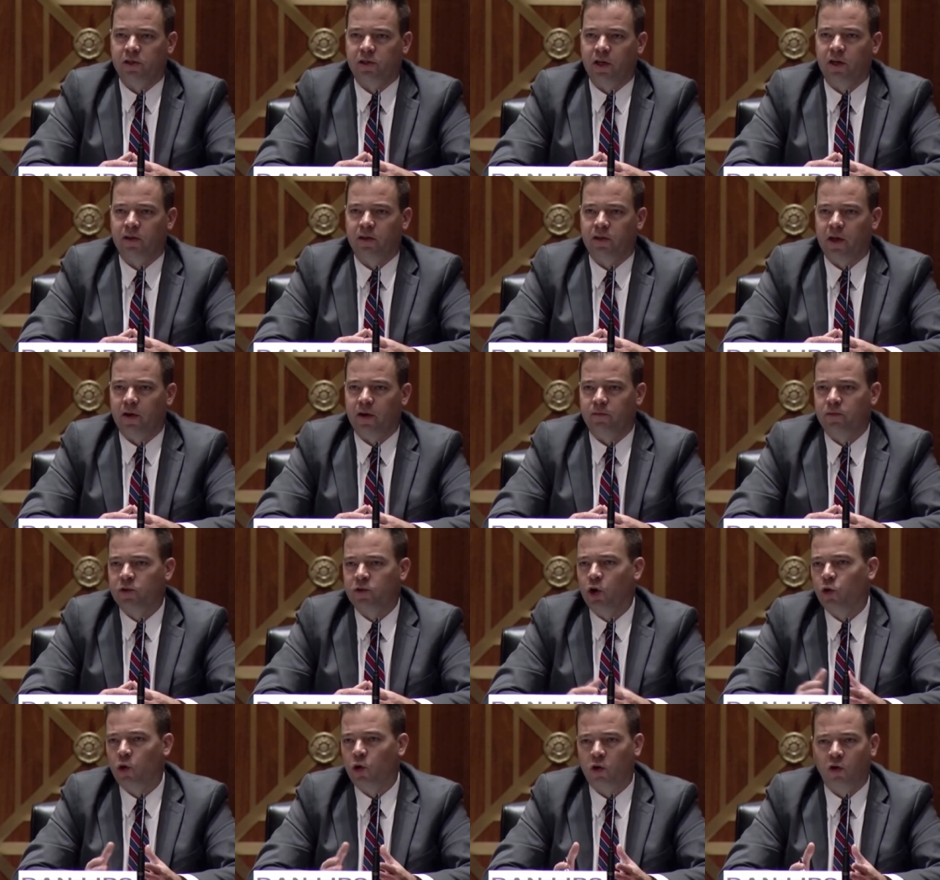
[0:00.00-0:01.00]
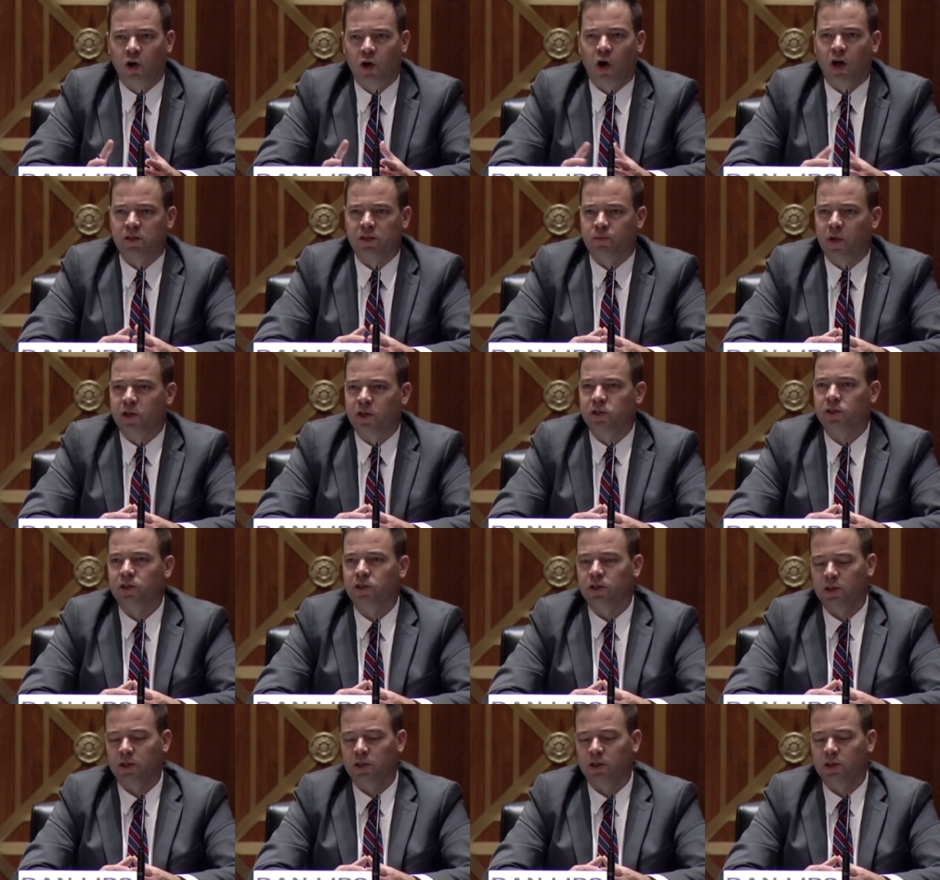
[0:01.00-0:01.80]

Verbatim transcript: To it would seem to me that it